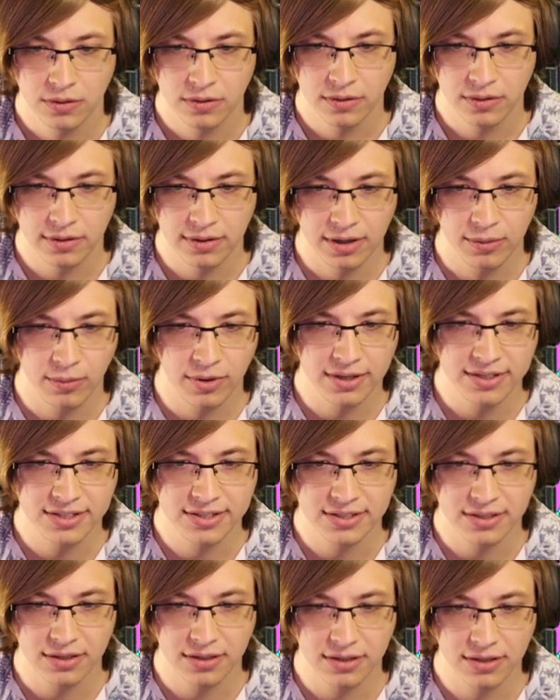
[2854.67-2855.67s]
it
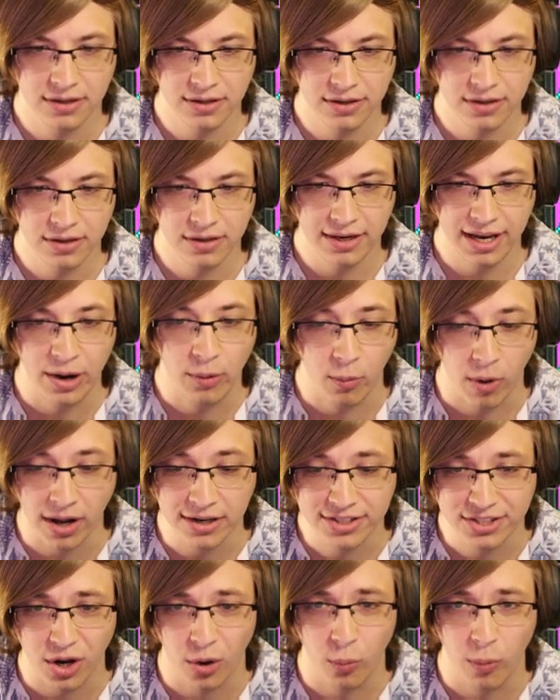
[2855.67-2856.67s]
wants it
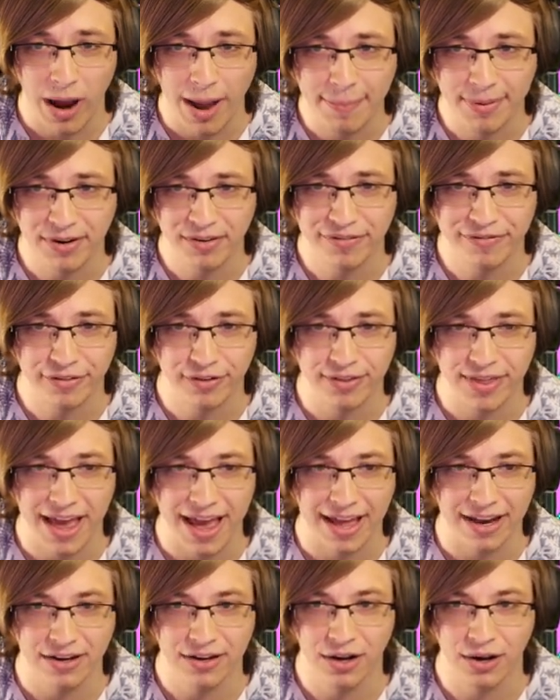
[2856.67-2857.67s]
wants a weapon for
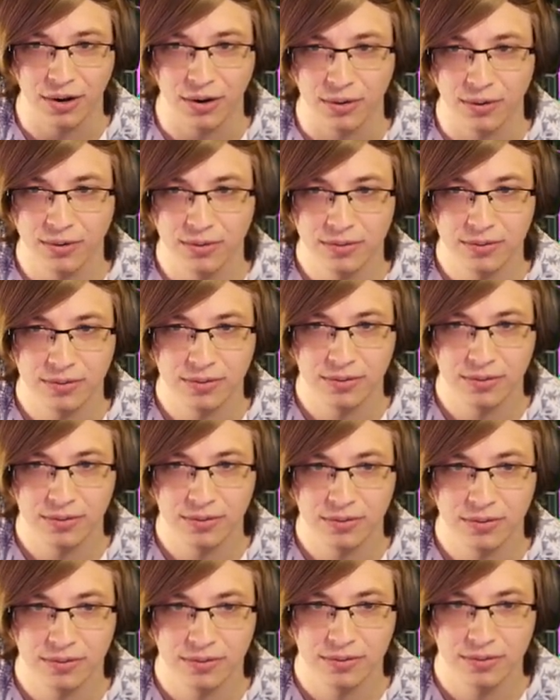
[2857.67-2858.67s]
that. No.
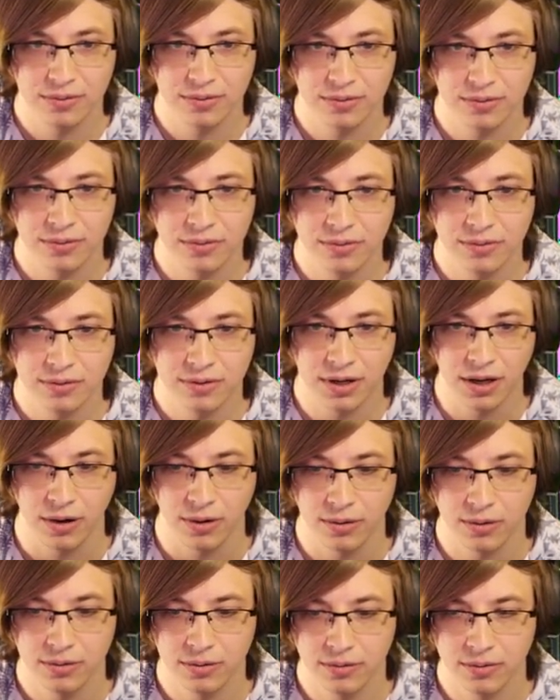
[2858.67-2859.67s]

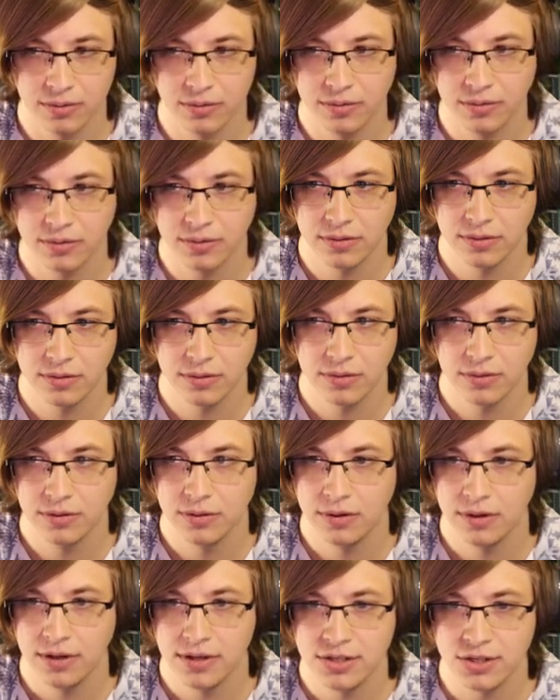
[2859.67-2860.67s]
No.
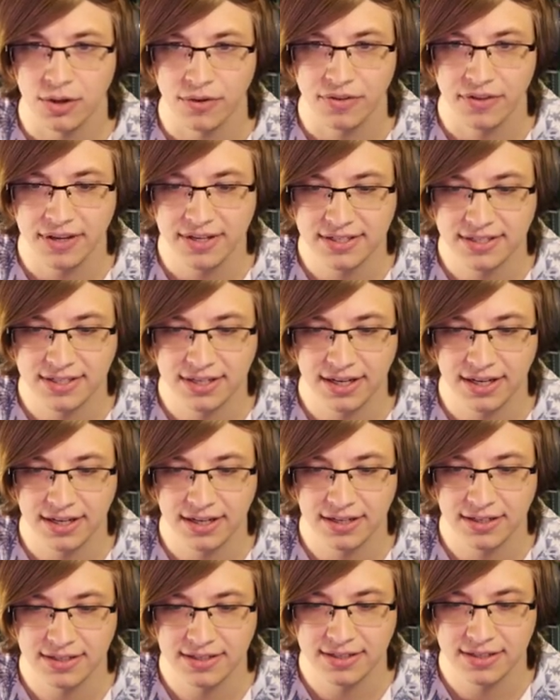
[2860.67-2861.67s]
So this
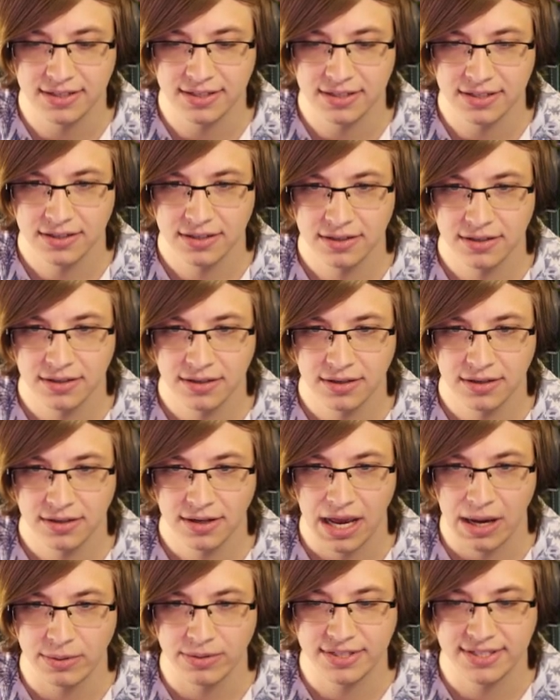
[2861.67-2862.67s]
is
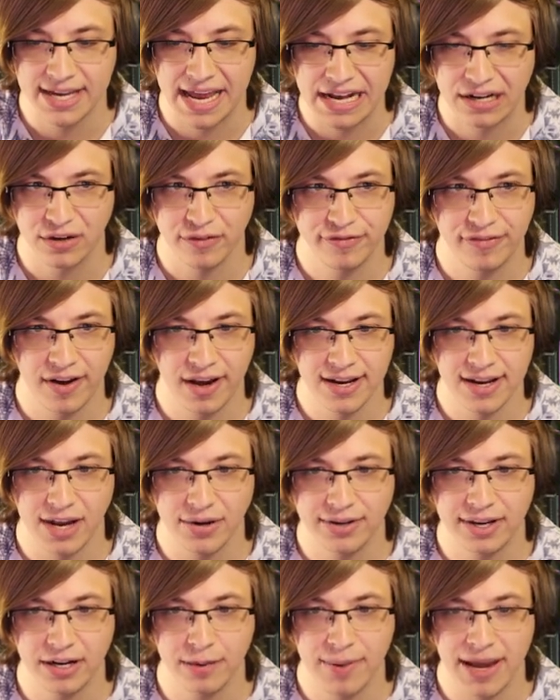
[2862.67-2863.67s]
I would sacrifice I would
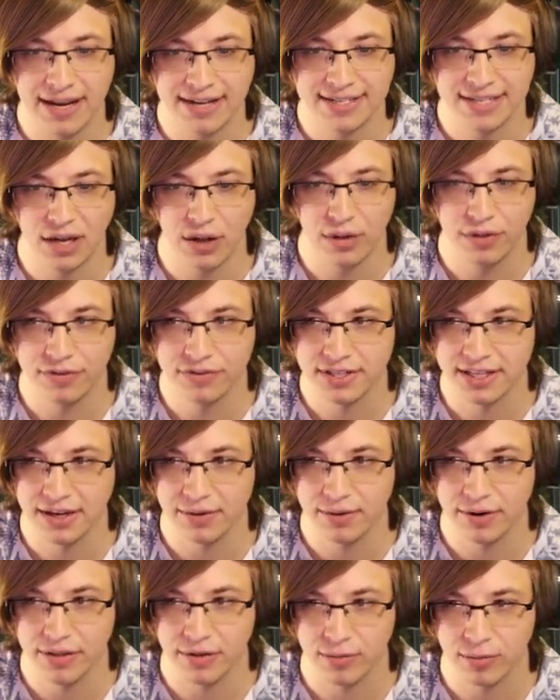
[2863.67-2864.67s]
get a max health to get
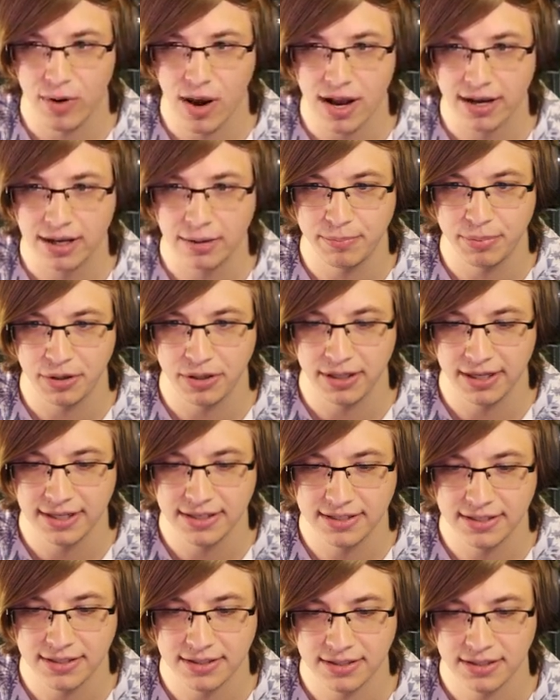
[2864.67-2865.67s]
rid of the rocket
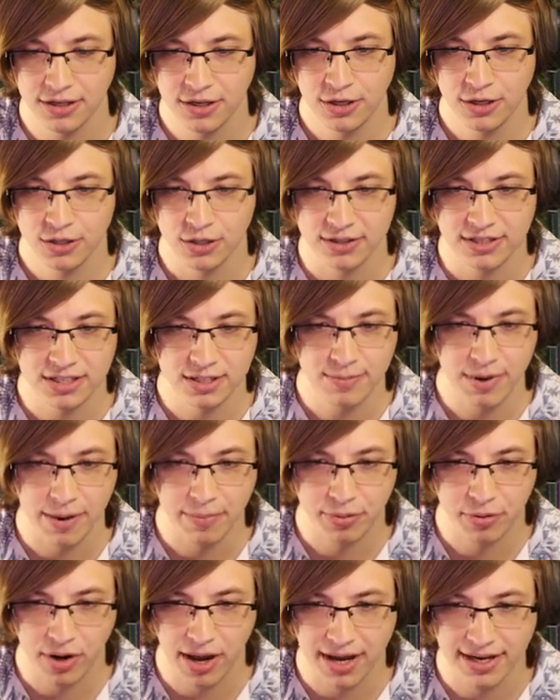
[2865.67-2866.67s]
bullets. This is my
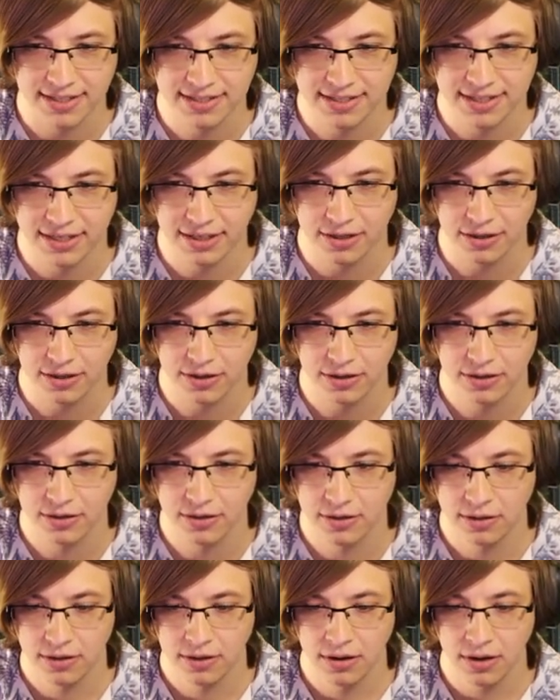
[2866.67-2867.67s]
prize here.
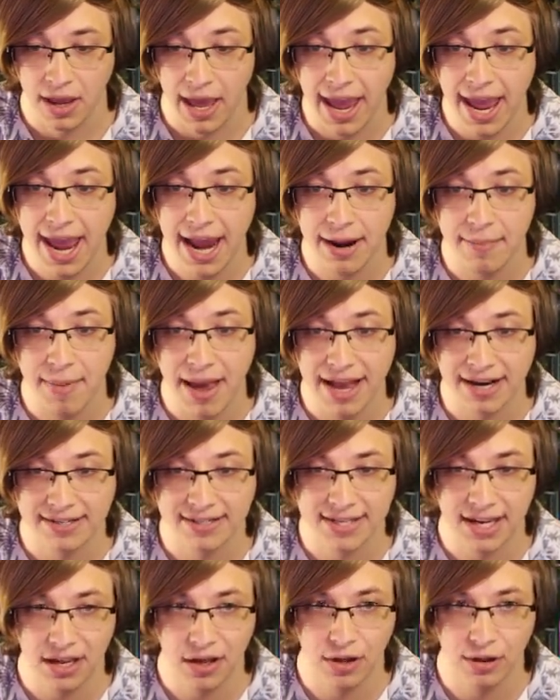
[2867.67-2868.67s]
Hey, max
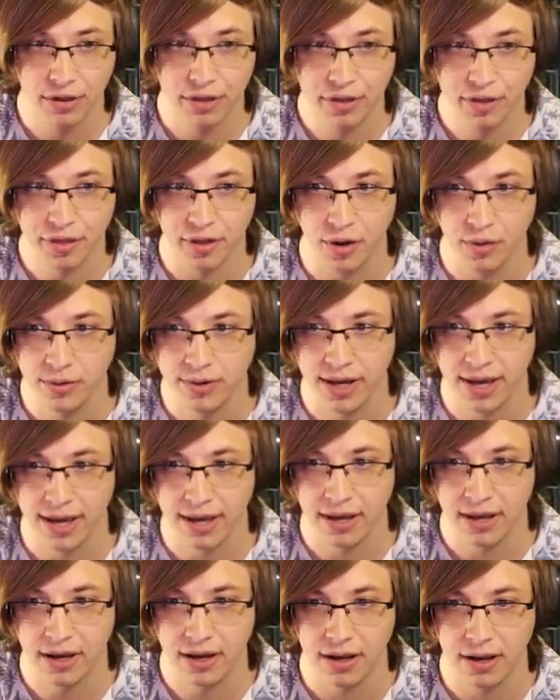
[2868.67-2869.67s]
health. Okay,
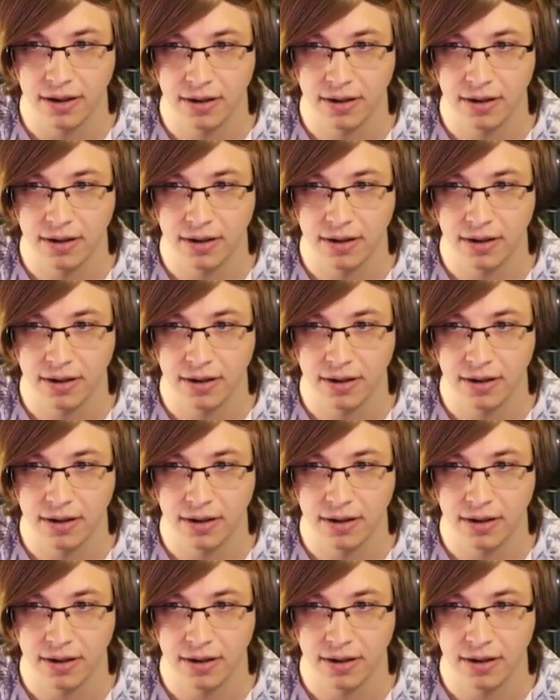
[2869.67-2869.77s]
huh